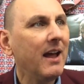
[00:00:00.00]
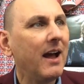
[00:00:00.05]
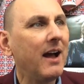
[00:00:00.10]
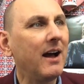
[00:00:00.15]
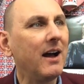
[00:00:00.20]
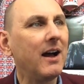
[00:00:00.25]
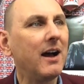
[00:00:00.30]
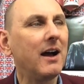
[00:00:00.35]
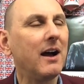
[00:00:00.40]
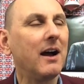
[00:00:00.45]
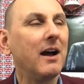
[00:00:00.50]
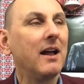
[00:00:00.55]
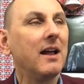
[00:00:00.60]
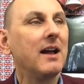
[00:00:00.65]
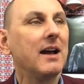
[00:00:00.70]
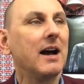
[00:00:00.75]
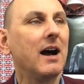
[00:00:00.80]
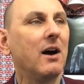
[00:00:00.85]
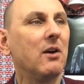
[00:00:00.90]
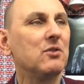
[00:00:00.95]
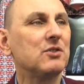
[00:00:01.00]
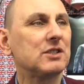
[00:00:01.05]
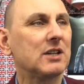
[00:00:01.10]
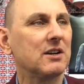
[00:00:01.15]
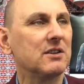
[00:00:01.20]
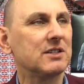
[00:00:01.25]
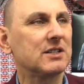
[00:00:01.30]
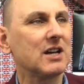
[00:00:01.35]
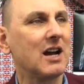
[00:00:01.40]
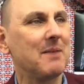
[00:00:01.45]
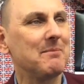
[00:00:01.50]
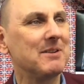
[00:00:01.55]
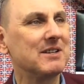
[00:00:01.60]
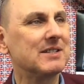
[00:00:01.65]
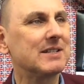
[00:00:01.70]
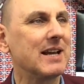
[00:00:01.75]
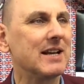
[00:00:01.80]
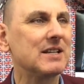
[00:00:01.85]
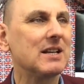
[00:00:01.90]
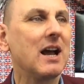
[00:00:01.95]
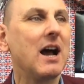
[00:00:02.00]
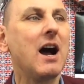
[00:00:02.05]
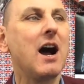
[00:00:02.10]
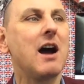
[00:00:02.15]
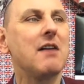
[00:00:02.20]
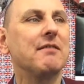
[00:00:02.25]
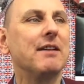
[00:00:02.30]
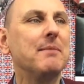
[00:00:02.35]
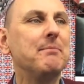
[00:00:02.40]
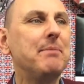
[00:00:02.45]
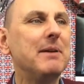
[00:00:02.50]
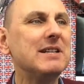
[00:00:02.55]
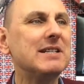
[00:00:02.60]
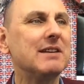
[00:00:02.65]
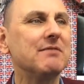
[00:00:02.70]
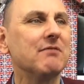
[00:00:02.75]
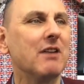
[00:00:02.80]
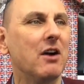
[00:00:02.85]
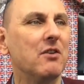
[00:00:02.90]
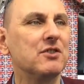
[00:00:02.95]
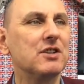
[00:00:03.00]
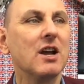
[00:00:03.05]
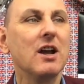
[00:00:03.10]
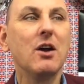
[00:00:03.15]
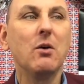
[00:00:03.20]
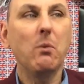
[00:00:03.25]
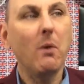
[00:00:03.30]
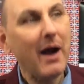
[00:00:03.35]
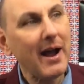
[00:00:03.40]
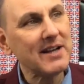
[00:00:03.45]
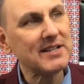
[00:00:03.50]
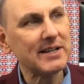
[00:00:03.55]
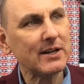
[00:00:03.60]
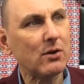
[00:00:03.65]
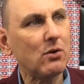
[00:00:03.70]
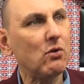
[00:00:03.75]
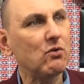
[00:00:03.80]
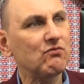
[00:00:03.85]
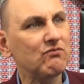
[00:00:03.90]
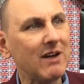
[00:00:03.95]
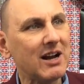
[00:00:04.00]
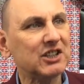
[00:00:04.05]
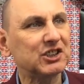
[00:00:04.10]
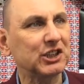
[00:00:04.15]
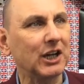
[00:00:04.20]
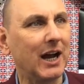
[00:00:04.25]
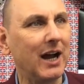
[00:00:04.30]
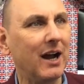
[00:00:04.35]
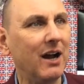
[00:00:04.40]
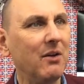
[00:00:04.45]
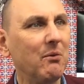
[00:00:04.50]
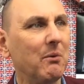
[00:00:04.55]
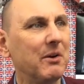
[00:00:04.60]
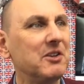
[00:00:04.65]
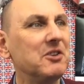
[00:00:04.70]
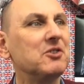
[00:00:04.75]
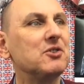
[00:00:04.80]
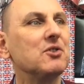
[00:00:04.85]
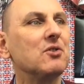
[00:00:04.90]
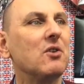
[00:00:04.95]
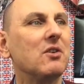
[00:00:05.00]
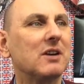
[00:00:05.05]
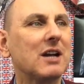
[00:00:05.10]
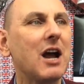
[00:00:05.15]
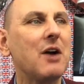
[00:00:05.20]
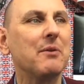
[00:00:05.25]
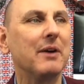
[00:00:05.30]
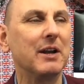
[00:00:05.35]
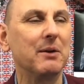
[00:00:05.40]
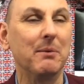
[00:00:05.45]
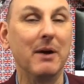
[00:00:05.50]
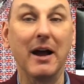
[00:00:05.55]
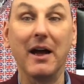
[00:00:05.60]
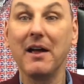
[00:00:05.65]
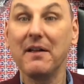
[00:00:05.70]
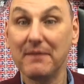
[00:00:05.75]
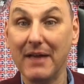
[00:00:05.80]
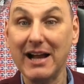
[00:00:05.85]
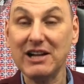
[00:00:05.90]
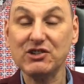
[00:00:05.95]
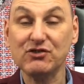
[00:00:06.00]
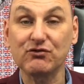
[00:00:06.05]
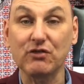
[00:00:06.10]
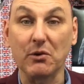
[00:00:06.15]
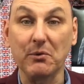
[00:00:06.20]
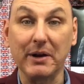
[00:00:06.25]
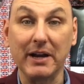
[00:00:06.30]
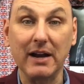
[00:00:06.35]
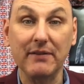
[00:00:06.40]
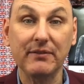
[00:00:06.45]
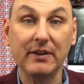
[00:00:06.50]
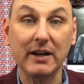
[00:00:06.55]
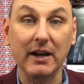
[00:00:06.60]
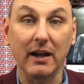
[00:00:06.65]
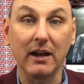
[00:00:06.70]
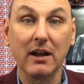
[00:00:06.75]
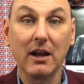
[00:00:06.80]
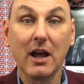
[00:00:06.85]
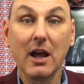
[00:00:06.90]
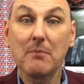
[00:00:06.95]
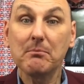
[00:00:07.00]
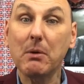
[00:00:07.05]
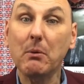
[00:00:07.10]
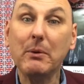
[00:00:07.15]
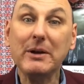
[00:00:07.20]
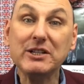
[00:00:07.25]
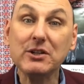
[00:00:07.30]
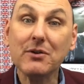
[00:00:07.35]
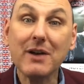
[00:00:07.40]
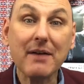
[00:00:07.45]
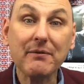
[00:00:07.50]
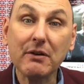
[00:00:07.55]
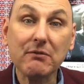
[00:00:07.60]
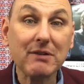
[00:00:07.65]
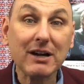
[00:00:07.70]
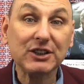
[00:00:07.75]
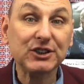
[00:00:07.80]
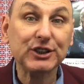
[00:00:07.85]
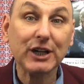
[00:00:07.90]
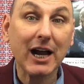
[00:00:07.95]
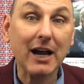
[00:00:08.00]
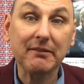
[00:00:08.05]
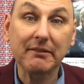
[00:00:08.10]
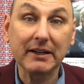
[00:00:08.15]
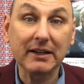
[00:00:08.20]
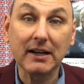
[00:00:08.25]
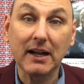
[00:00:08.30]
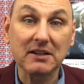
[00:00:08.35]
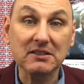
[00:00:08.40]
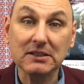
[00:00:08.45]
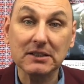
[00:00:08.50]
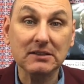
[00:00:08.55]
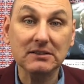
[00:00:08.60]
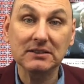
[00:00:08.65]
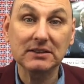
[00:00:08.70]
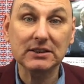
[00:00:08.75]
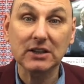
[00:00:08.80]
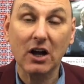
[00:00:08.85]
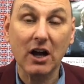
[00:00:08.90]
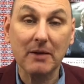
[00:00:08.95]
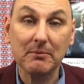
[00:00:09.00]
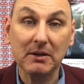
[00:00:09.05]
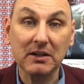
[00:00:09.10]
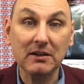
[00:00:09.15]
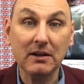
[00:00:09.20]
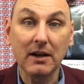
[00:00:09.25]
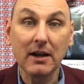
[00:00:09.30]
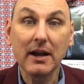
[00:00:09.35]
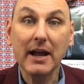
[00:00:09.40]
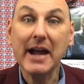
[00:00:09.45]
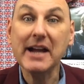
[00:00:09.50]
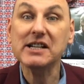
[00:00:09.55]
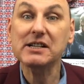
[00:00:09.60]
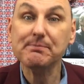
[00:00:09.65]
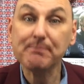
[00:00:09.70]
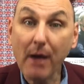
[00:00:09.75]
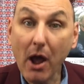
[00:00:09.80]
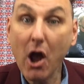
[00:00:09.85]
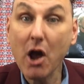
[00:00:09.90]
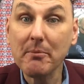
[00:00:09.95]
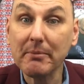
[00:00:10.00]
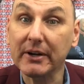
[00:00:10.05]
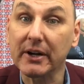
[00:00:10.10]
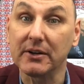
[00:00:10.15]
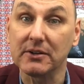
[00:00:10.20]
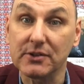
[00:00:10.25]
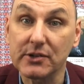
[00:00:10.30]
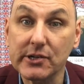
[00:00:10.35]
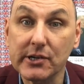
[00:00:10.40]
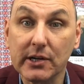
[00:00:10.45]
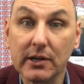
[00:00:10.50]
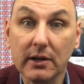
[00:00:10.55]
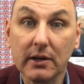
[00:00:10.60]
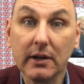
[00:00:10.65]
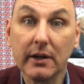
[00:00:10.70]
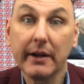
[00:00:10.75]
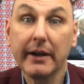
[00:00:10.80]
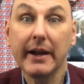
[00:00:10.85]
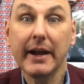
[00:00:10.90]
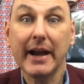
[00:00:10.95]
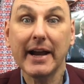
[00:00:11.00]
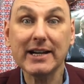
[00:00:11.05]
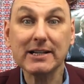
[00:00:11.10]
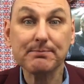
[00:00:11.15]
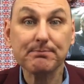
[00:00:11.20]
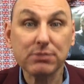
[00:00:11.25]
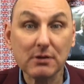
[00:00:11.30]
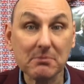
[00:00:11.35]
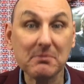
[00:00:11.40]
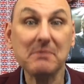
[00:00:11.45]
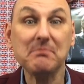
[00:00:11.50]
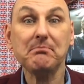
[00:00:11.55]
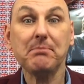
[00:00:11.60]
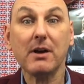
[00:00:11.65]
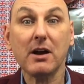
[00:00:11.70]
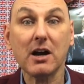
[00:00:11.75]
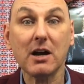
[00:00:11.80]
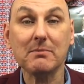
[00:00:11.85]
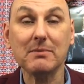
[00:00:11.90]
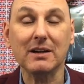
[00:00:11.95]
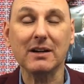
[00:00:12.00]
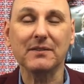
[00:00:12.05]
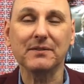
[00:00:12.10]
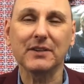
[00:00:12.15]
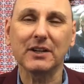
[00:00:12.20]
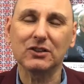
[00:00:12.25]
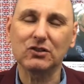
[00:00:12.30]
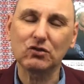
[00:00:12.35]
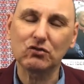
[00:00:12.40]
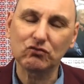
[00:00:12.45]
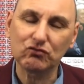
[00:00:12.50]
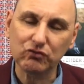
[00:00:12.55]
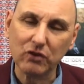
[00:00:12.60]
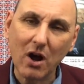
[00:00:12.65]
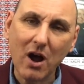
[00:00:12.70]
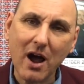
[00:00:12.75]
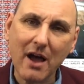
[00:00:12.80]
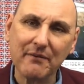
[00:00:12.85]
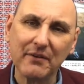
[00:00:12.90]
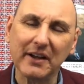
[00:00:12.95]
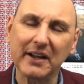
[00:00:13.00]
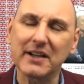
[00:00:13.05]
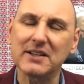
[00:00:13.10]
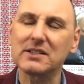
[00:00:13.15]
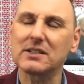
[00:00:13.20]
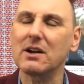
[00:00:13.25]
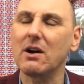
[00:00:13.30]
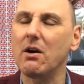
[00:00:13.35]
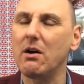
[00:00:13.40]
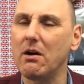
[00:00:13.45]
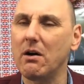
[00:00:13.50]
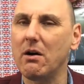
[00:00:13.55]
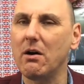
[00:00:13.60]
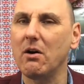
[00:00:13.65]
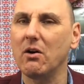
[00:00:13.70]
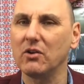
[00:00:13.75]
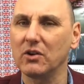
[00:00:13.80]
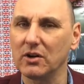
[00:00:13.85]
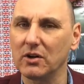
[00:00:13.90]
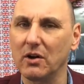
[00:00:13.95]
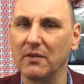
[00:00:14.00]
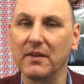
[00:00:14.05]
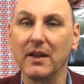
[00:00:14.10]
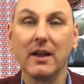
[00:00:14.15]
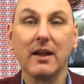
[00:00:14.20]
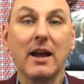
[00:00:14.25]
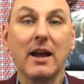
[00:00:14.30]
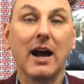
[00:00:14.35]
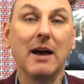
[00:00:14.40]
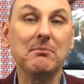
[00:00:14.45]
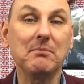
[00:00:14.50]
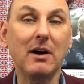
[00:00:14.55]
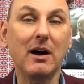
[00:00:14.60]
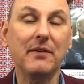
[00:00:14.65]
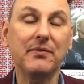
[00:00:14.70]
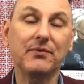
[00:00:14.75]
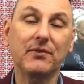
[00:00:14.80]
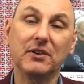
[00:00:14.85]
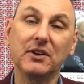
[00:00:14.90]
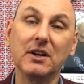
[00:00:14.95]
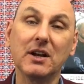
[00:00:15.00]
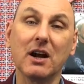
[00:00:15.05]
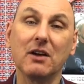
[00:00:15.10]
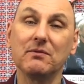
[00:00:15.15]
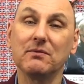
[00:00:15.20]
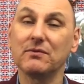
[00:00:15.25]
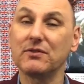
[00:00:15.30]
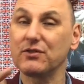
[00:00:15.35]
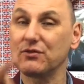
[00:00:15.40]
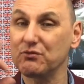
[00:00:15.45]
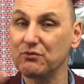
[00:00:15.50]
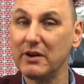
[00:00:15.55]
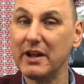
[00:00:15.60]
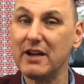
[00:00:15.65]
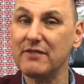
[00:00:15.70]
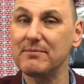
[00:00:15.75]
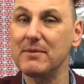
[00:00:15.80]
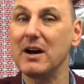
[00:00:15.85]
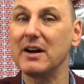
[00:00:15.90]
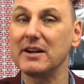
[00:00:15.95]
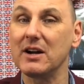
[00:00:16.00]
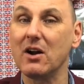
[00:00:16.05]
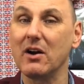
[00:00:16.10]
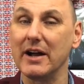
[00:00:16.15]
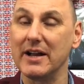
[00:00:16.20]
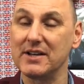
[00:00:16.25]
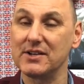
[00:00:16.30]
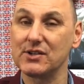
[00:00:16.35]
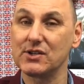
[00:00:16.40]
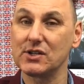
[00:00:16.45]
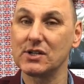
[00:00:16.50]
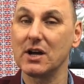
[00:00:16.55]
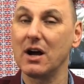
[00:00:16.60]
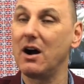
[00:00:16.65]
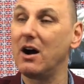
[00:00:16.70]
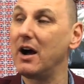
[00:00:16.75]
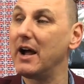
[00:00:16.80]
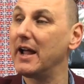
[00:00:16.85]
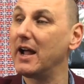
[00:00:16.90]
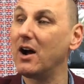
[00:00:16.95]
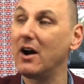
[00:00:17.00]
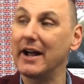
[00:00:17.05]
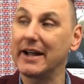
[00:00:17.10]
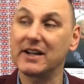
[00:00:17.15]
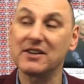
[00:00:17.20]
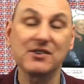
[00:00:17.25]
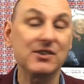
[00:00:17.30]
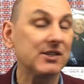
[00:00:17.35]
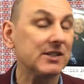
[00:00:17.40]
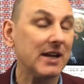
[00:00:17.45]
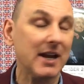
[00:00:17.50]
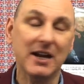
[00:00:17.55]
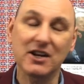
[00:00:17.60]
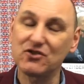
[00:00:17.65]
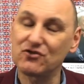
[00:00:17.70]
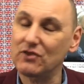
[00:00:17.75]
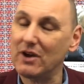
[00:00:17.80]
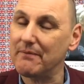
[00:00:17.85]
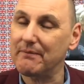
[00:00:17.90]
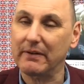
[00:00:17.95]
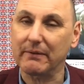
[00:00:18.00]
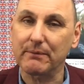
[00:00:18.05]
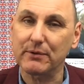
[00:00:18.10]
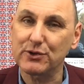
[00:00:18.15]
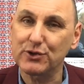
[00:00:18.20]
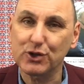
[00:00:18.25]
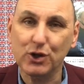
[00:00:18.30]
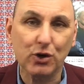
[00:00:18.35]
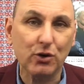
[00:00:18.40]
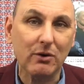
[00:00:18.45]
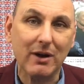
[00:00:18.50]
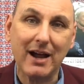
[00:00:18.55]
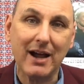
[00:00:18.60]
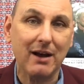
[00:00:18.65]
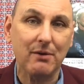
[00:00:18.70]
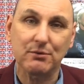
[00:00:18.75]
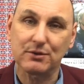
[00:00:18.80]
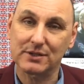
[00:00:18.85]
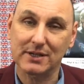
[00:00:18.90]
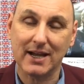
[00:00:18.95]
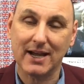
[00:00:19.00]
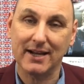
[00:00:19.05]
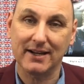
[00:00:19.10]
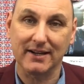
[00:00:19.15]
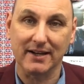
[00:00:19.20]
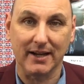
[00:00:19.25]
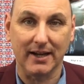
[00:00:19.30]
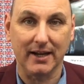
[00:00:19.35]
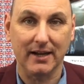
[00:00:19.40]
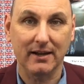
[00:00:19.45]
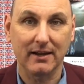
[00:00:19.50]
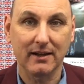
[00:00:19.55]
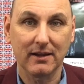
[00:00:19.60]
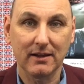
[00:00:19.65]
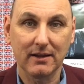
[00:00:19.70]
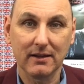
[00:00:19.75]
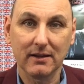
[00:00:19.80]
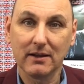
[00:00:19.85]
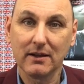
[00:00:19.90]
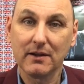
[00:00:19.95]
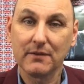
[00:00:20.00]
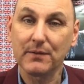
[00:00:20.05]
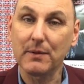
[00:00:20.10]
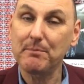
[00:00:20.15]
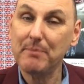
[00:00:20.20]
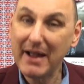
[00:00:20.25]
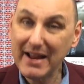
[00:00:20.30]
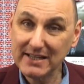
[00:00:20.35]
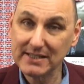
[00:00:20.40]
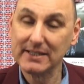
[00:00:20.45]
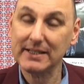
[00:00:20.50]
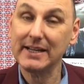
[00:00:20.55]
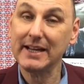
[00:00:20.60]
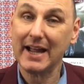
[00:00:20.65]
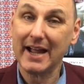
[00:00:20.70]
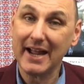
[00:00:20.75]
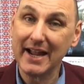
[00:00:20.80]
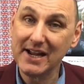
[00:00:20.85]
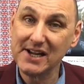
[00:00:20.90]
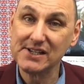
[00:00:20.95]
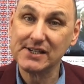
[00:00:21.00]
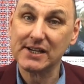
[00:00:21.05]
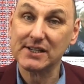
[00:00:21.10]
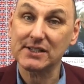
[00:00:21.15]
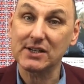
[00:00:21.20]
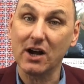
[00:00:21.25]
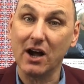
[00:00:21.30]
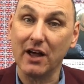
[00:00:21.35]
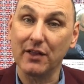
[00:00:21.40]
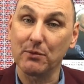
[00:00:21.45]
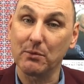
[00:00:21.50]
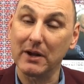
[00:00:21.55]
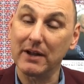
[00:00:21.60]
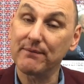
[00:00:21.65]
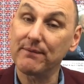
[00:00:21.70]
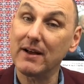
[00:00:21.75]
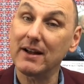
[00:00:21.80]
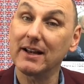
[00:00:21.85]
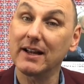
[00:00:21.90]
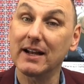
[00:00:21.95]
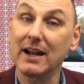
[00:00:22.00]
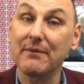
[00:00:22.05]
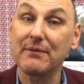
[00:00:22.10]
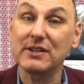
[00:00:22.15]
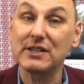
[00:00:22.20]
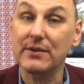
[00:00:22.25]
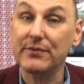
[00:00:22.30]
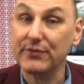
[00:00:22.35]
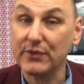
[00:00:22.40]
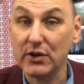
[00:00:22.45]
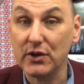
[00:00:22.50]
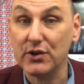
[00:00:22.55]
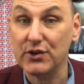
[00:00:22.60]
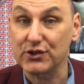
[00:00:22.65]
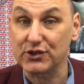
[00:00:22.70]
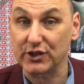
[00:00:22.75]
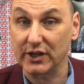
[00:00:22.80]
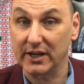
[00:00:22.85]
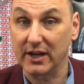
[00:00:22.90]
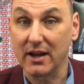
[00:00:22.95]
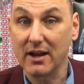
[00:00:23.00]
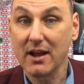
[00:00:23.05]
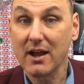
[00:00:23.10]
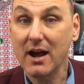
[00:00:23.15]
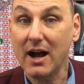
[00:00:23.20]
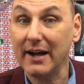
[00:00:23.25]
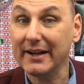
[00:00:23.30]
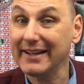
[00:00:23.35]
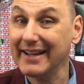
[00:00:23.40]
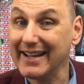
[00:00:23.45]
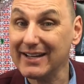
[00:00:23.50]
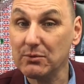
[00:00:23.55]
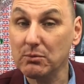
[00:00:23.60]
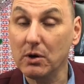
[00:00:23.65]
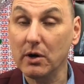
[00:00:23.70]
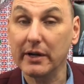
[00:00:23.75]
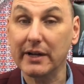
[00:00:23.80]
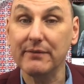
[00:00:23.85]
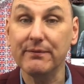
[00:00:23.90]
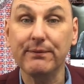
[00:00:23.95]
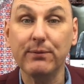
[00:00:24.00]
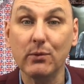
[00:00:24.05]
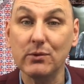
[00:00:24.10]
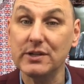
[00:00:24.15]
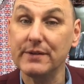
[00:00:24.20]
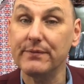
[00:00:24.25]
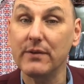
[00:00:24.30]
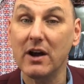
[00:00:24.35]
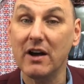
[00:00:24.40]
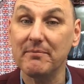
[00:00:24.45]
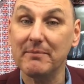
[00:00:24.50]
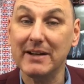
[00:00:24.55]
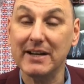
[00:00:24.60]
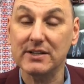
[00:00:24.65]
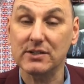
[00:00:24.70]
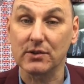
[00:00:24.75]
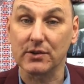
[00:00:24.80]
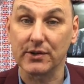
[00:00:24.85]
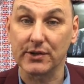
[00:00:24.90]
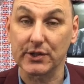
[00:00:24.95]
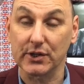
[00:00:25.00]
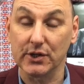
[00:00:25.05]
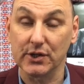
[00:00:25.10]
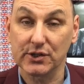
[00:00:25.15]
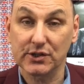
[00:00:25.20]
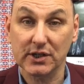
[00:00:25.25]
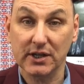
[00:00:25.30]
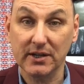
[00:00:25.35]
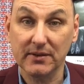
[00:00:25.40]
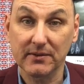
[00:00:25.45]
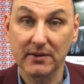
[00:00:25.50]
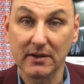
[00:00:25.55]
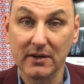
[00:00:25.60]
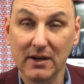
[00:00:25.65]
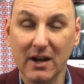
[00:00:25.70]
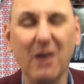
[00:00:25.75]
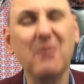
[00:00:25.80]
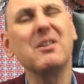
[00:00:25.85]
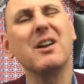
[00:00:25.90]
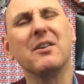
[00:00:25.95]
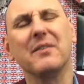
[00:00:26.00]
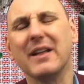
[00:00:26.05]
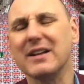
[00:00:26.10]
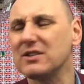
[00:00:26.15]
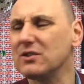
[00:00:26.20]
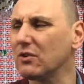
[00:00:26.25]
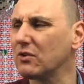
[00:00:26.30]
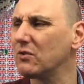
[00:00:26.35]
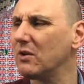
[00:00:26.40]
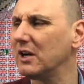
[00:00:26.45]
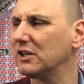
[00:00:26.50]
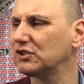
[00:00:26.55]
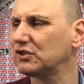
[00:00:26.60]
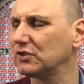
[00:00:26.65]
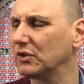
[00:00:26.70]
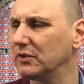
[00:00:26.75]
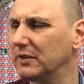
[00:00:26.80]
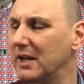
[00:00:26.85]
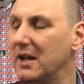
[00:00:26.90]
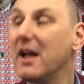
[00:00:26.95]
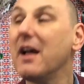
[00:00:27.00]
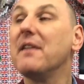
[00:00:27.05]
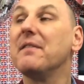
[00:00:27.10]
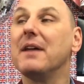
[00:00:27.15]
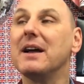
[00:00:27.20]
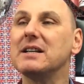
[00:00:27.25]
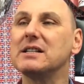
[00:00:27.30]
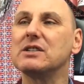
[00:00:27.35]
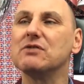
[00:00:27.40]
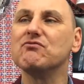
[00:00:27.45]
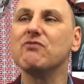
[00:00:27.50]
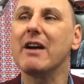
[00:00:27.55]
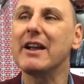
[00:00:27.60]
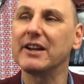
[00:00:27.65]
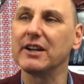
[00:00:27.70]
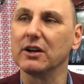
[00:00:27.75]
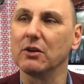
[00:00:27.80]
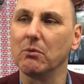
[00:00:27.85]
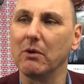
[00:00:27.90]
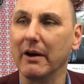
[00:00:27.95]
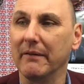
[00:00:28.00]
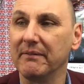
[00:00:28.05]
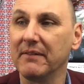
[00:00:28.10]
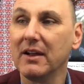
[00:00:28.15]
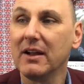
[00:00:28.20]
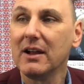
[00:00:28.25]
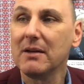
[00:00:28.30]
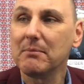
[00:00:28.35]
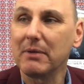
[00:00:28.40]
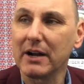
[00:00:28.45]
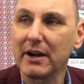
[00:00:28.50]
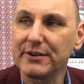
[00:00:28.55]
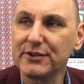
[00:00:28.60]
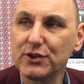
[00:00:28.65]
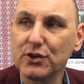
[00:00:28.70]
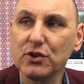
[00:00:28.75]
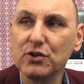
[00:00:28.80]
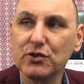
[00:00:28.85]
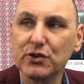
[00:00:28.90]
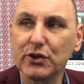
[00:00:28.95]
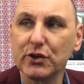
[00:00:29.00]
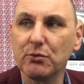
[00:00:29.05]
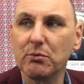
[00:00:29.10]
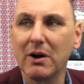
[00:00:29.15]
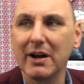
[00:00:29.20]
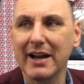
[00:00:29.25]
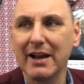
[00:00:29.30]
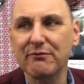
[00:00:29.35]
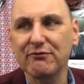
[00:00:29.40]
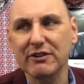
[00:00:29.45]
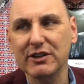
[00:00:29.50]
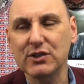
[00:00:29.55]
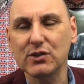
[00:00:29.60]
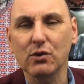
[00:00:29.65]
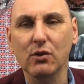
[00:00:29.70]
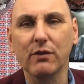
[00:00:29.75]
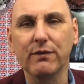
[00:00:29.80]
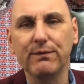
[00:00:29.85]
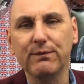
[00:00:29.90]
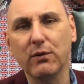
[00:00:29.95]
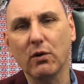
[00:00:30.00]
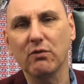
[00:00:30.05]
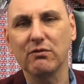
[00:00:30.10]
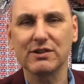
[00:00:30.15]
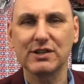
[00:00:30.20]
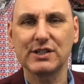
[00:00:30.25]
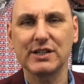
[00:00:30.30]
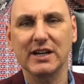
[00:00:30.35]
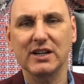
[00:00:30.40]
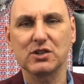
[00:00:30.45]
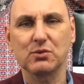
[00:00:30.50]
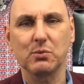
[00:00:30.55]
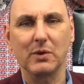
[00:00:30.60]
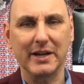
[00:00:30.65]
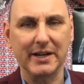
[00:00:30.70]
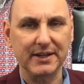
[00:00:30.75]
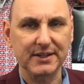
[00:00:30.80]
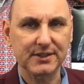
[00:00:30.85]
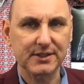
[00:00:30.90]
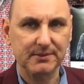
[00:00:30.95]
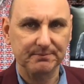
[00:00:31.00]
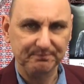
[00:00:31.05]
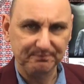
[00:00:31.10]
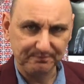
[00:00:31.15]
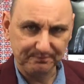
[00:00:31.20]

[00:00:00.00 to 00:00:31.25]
Uh, also, Simon says, RE busy roads. Why is it called rush hour when you do not go anywhere? That's true enough, isn't it? But we don't have a rush hour in London, Simon. It's permanent. It's blooming permanent. The driving is on and on. And my, you know, three of my nights, I I can sit in traffic for two hours getting there. The best, the easiest night of the week, funnily enough, is a Thursday. I can get to work in 45 minutes on a Thursday. Oh no, that's not quite true. That that's the regular one, but I do do one every sort of four or six weeks.